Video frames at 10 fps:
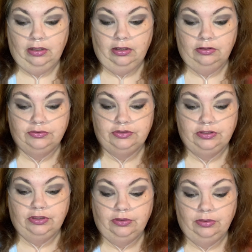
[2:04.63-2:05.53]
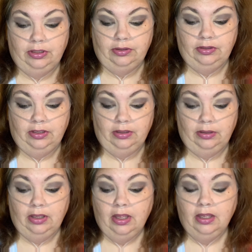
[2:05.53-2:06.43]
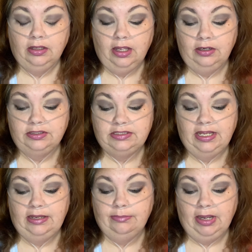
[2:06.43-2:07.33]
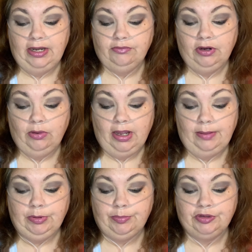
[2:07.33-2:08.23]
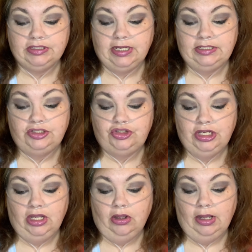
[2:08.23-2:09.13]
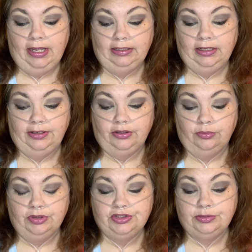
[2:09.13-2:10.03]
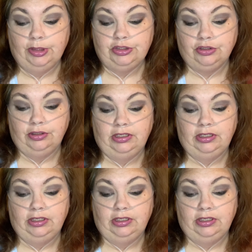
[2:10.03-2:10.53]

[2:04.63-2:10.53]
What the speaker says: also the Colorstay Micro Hyper Precise Gel Eyeliner with Smudger